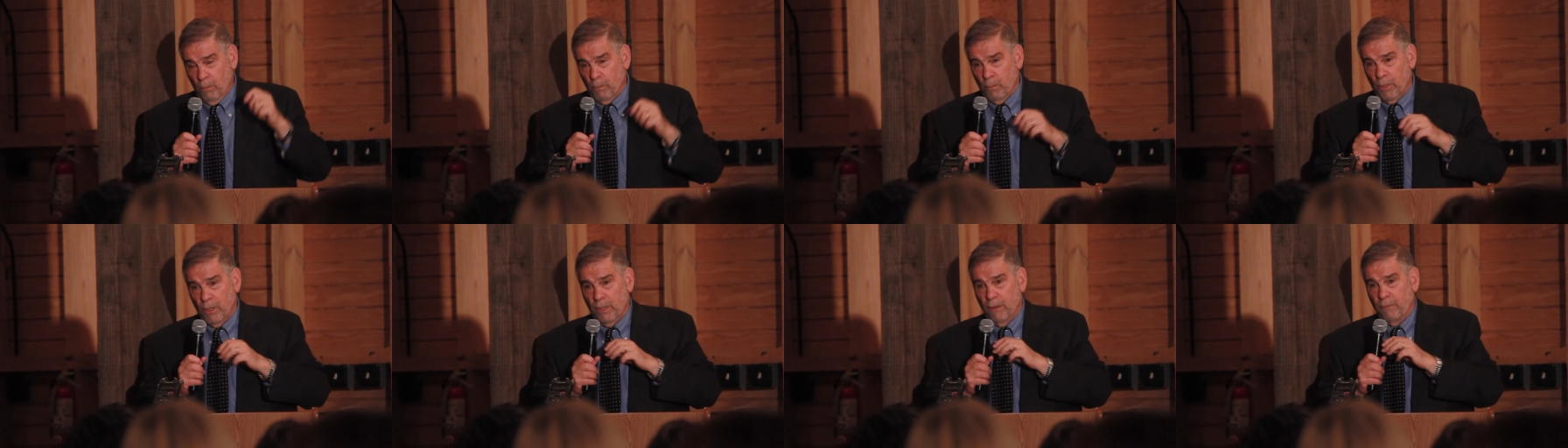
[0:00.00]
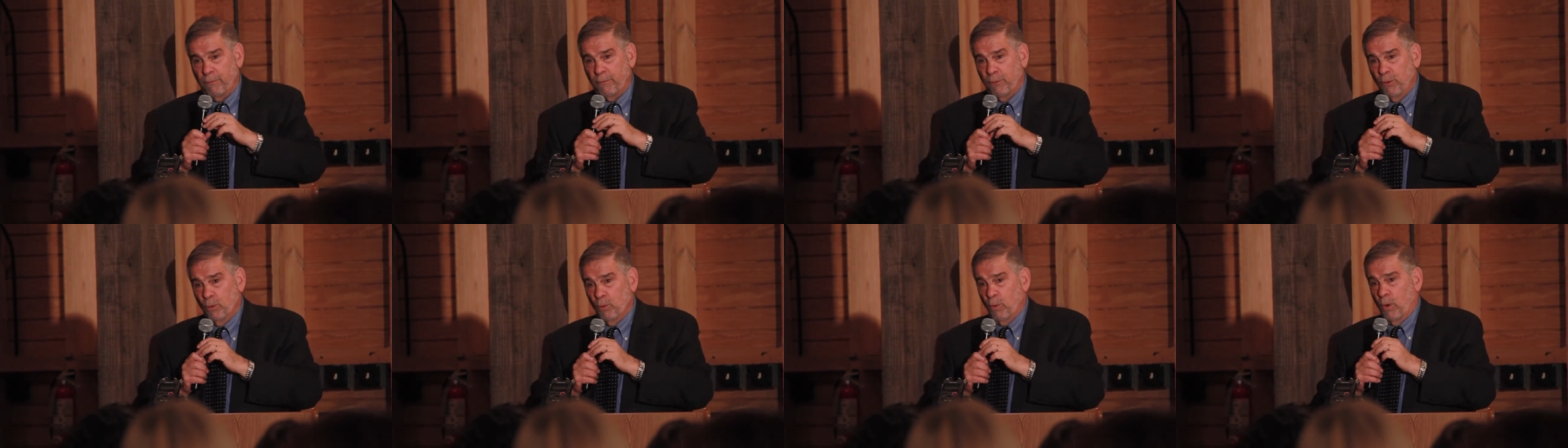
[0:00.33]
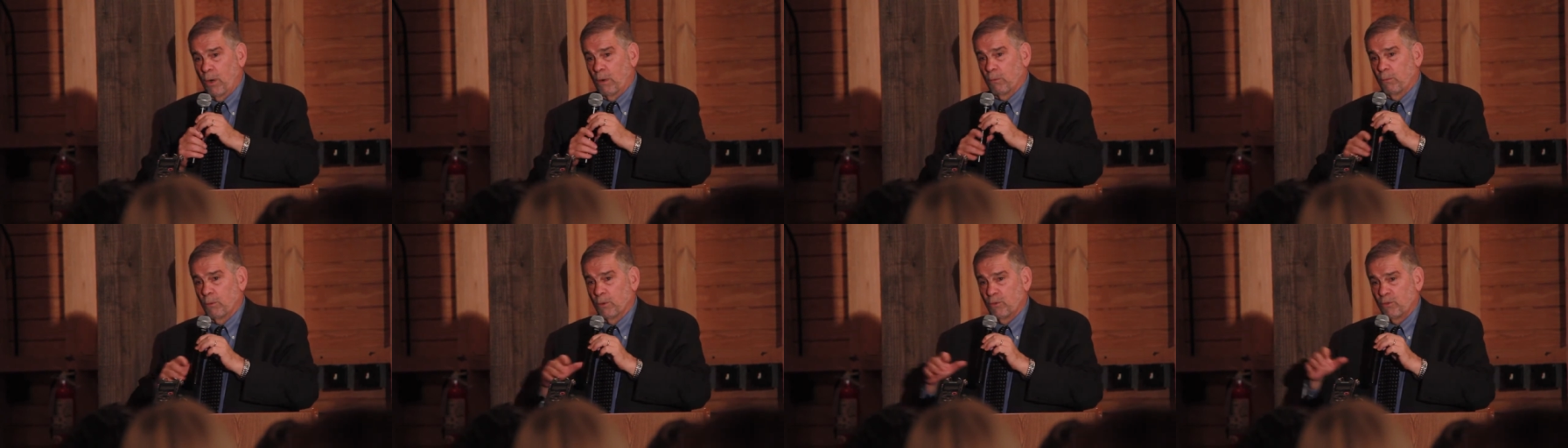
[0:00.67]
But if you
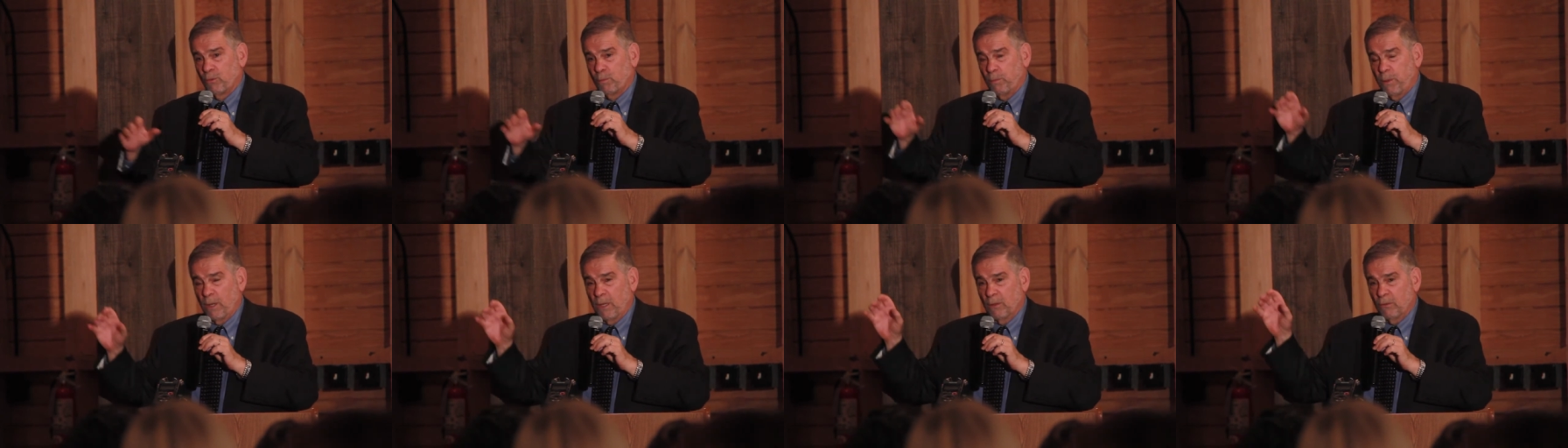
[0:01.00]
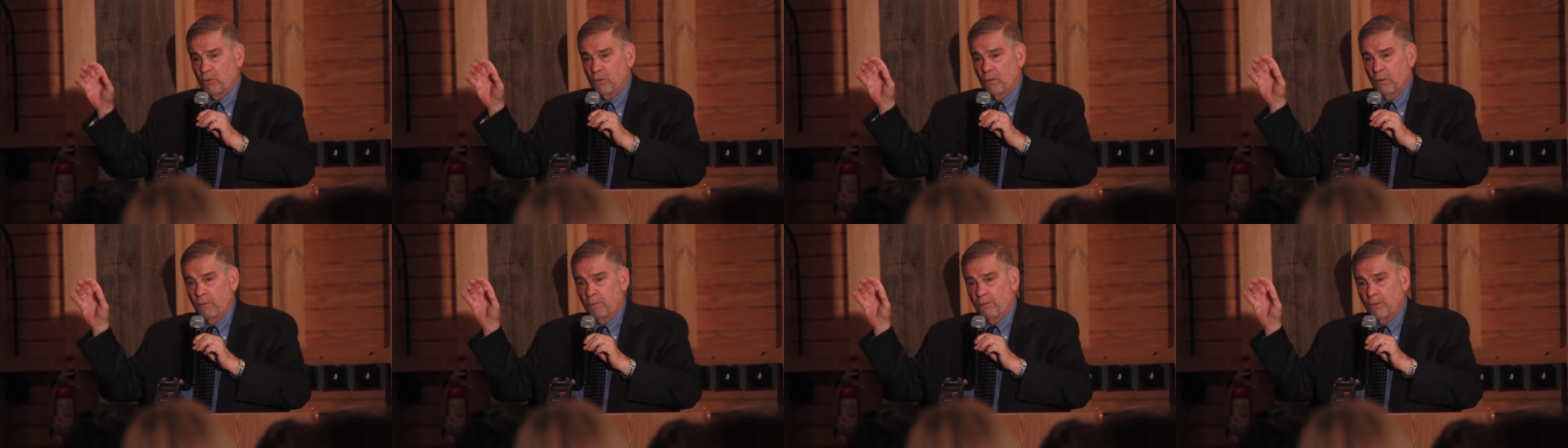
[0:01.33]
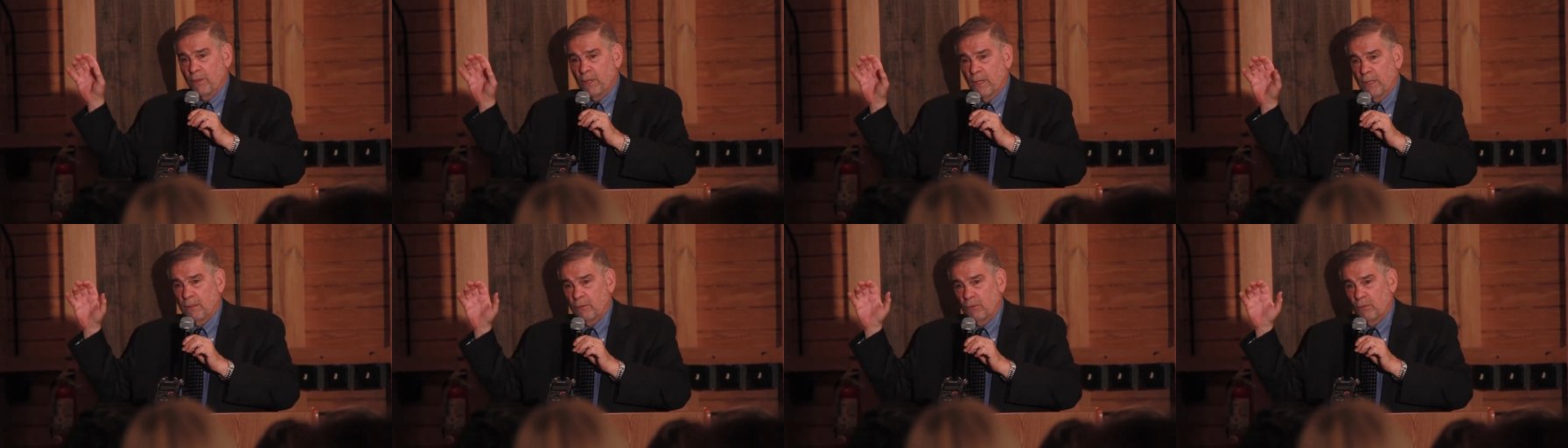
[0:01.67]
are responsive
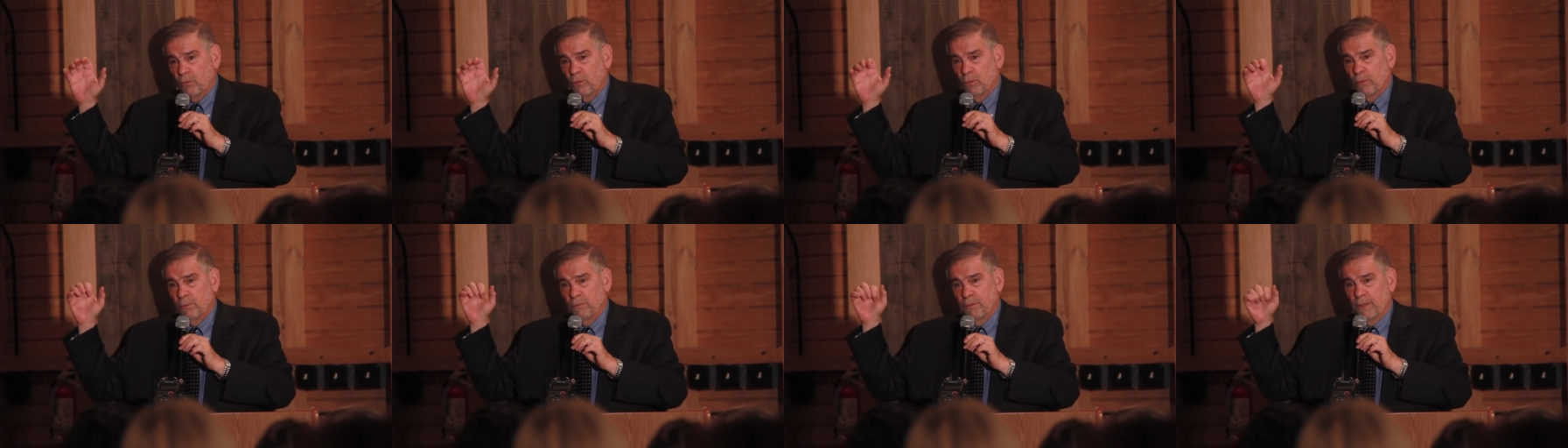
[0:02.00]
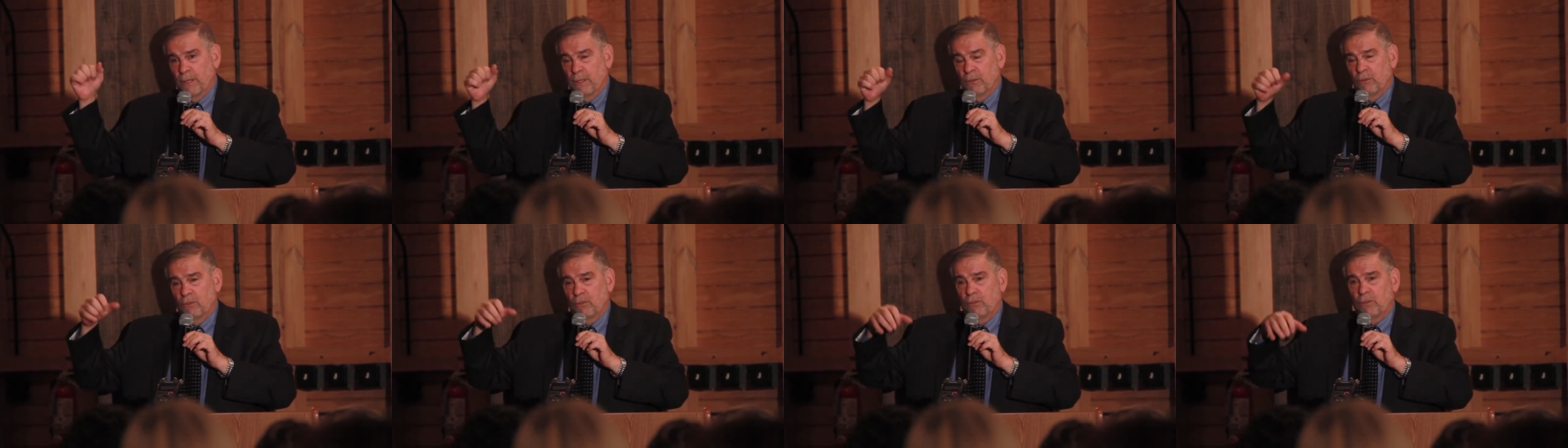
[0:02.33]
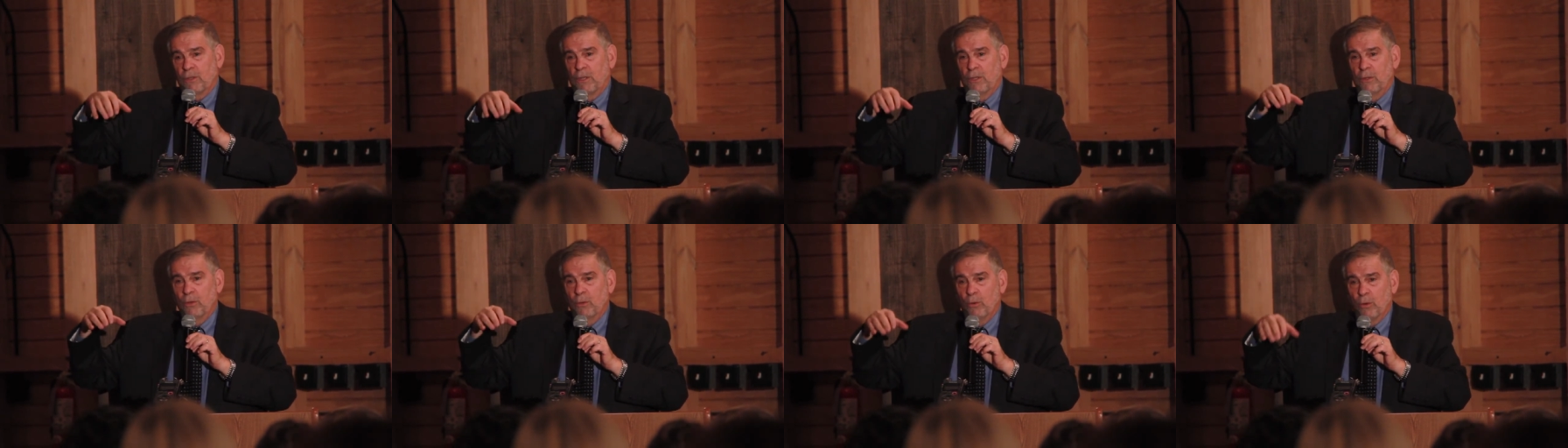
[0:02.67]
not to events
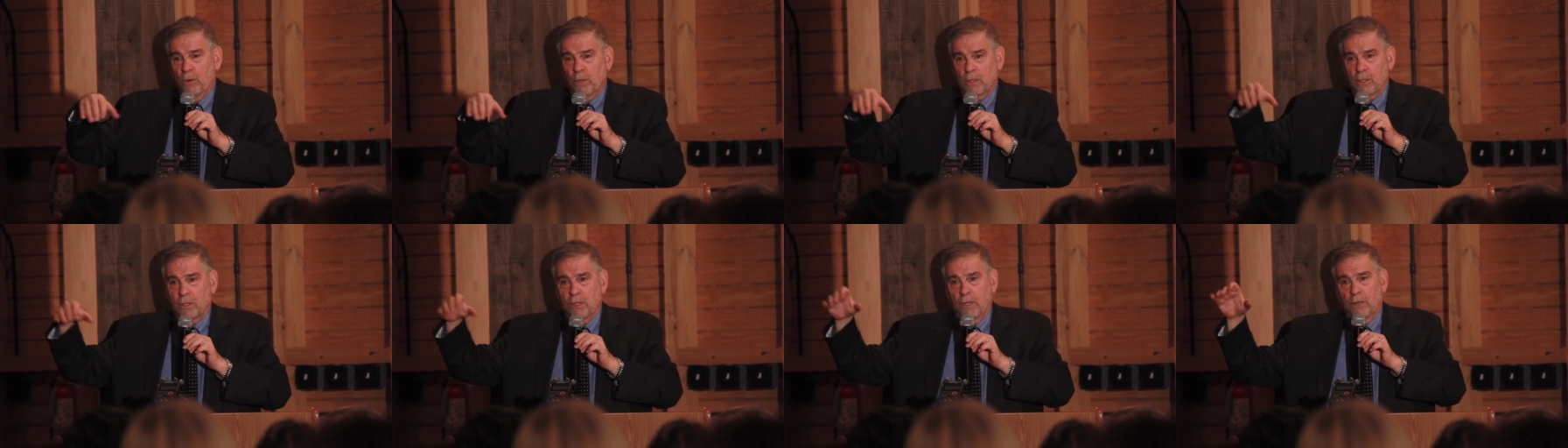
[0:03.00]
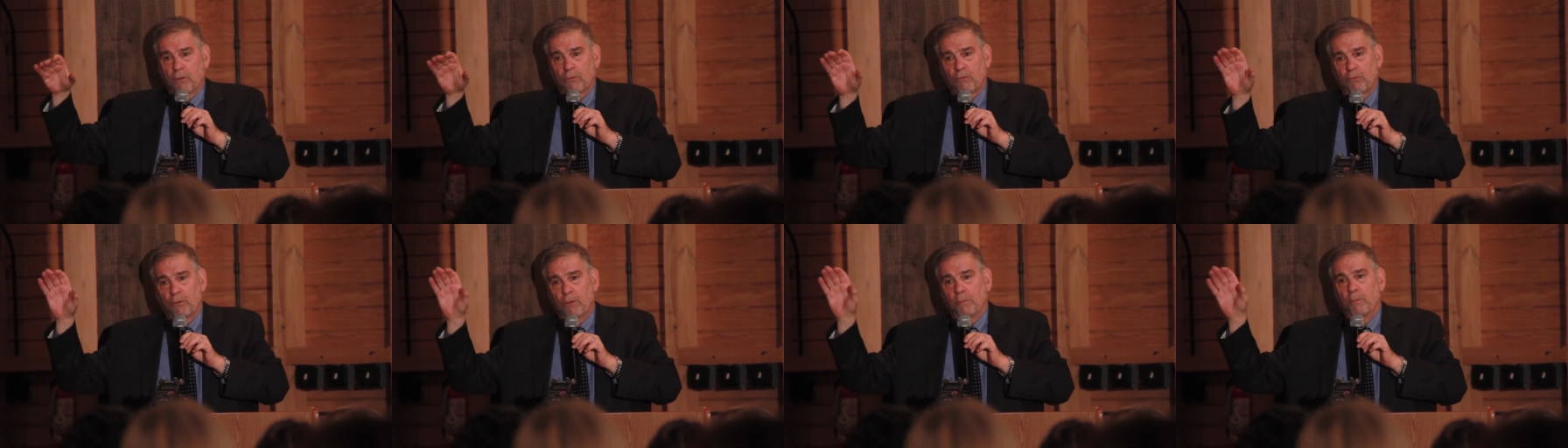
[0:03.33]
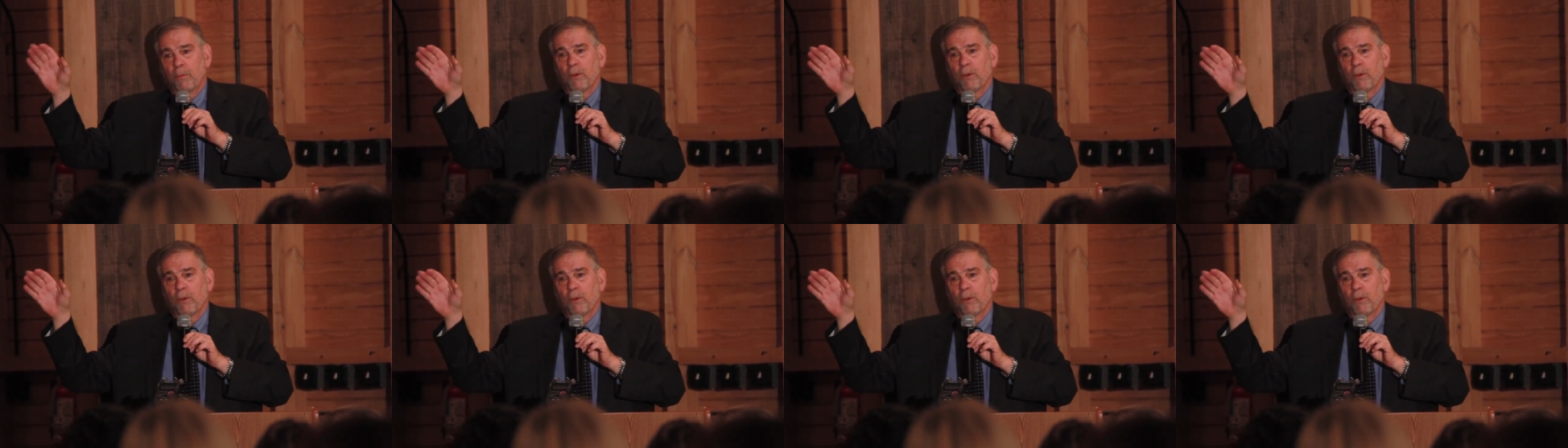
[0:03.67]
in your country